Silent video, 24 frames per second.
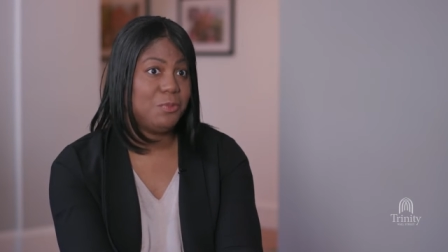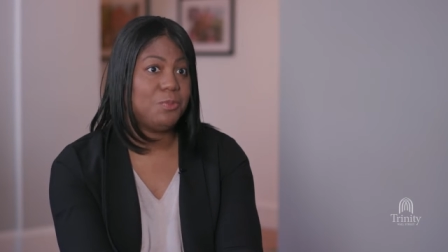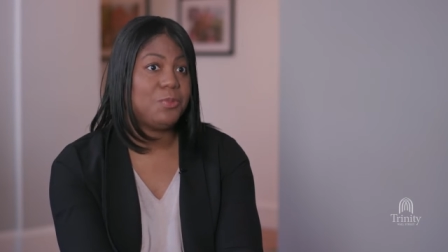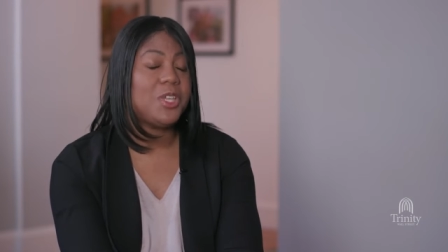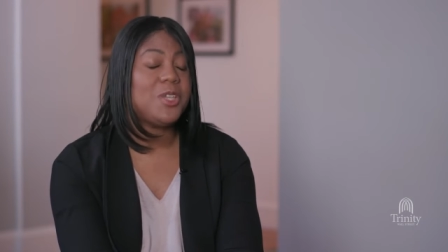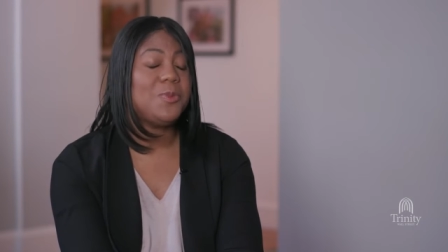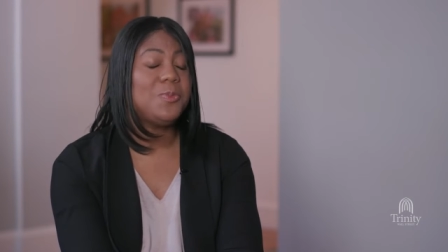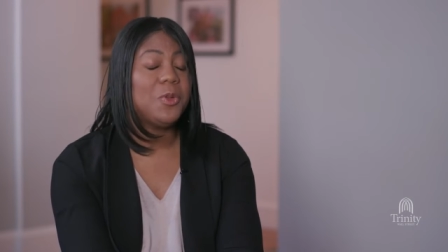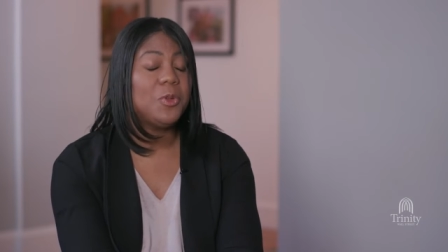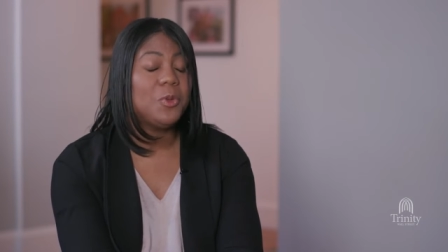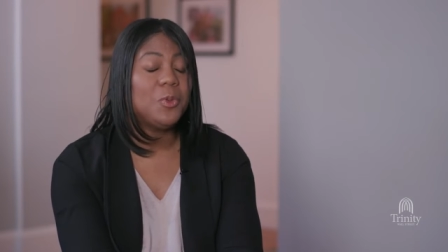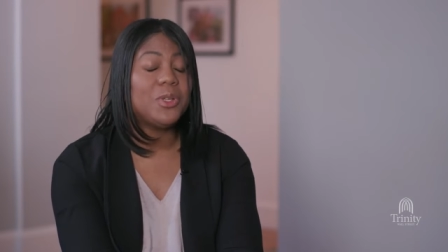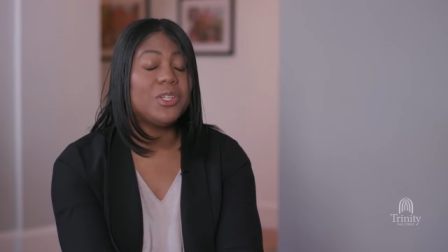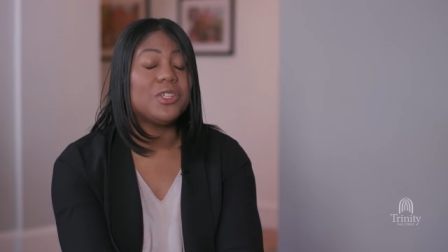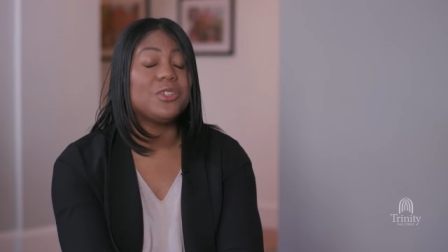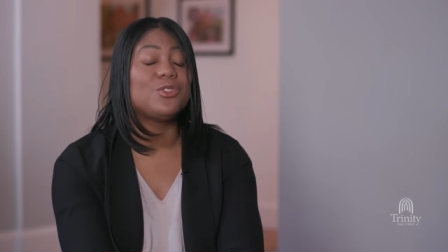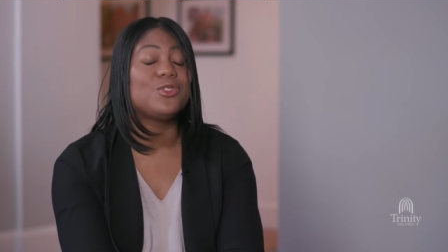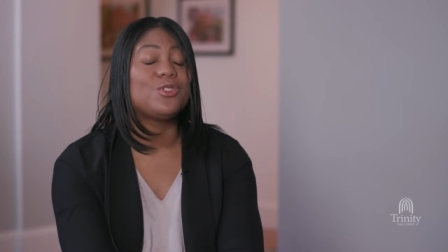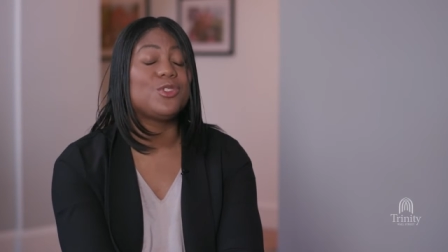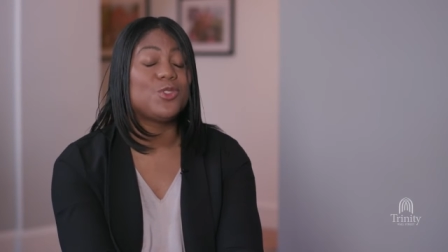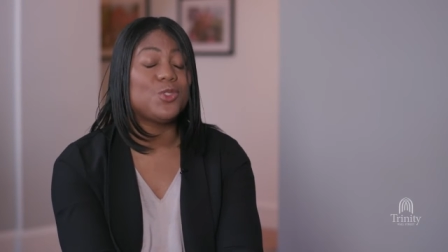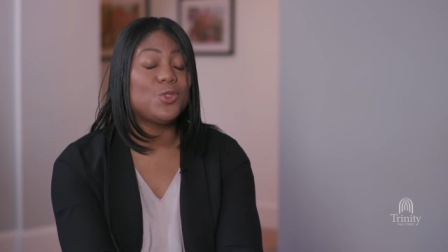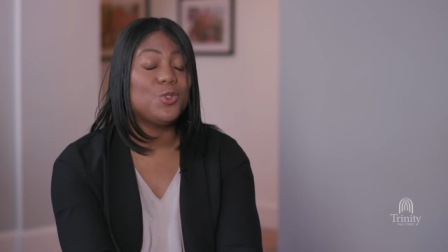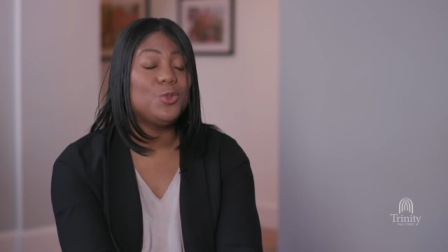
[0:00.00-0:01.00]
people would
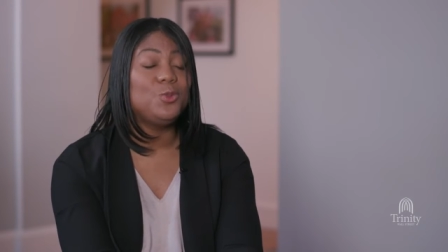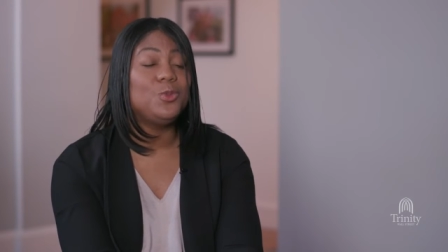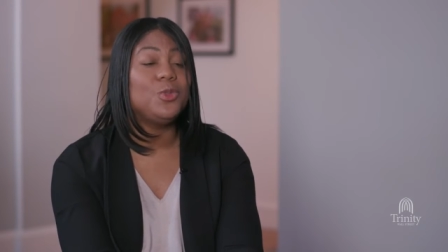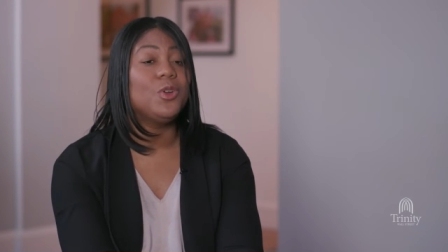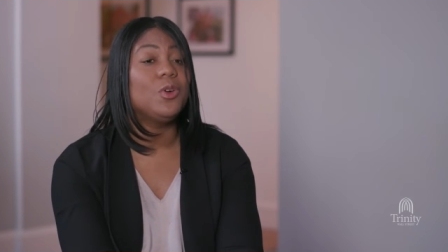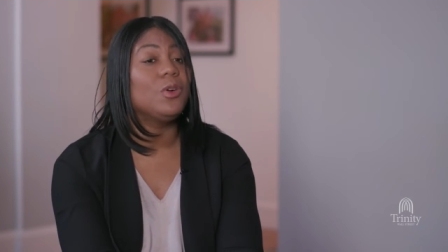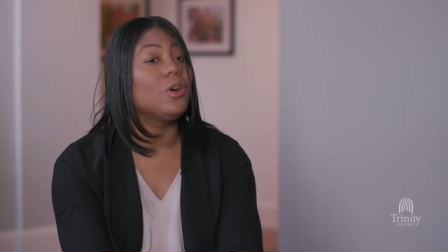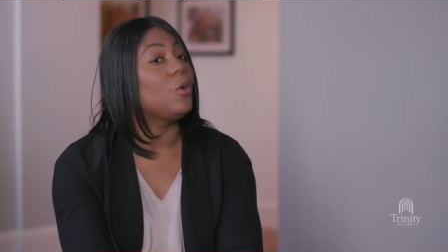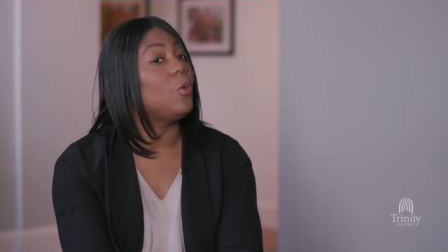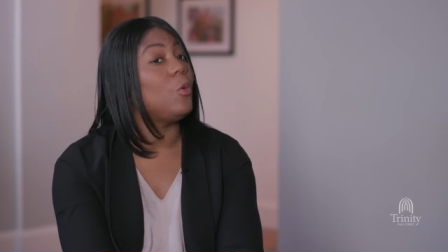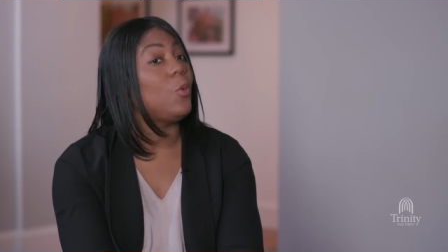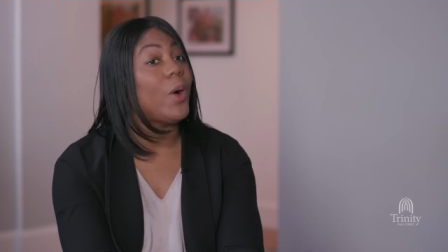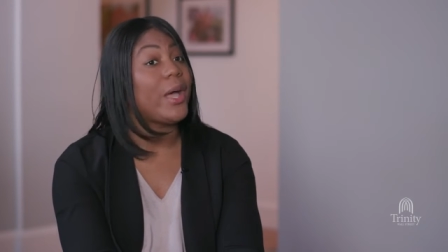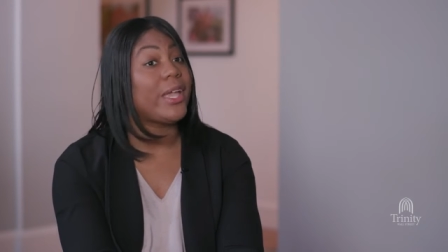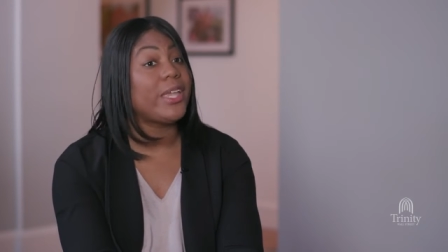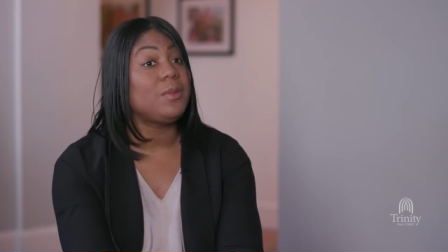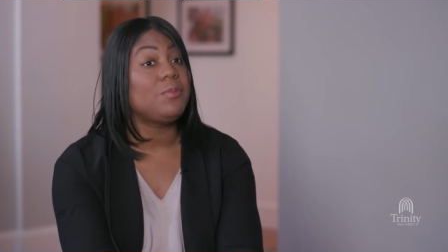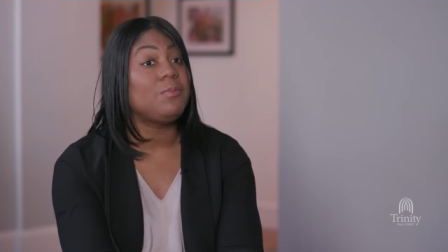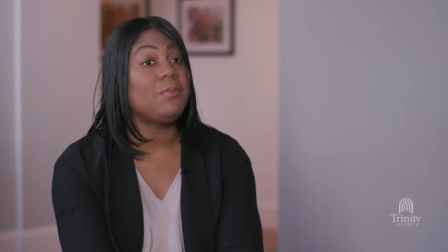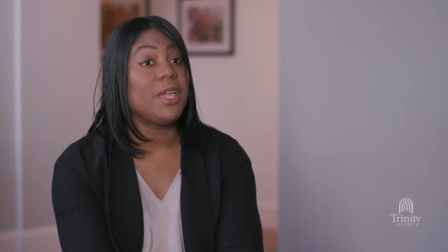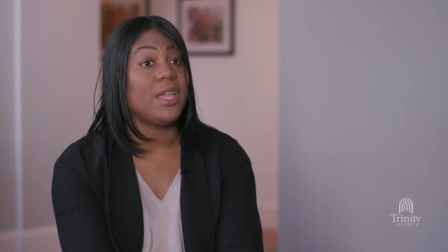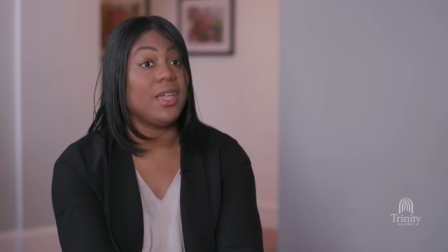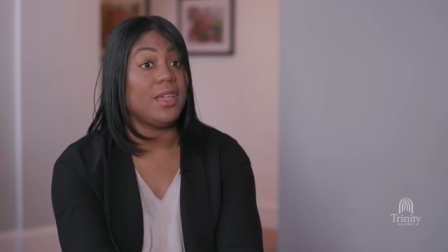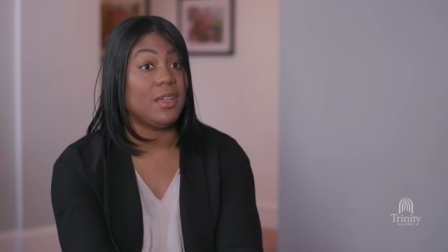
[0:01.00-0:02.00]
assume you're a
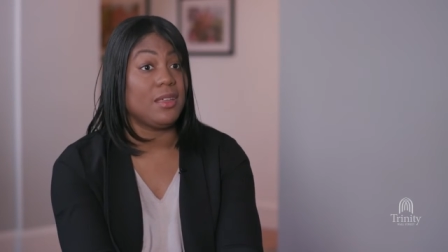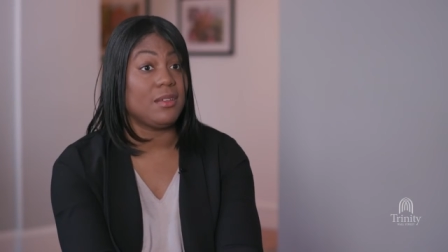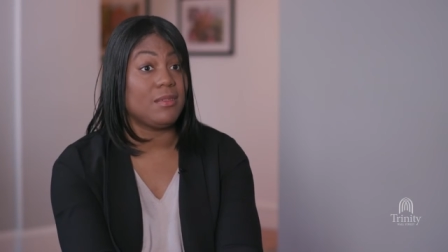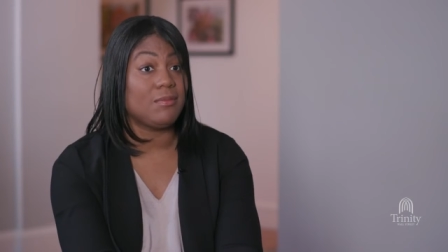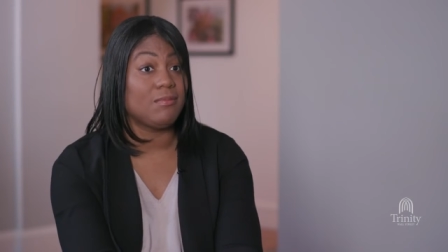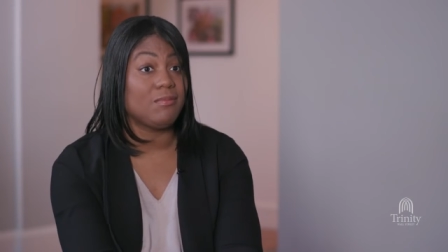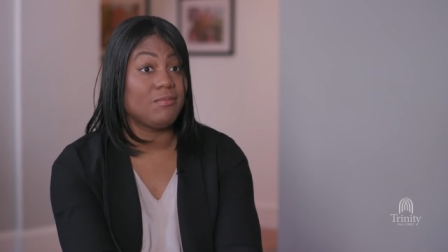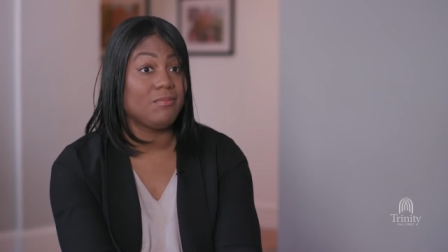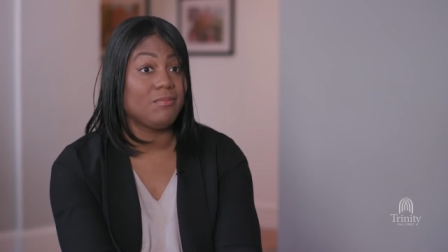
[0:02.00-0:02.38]
white man.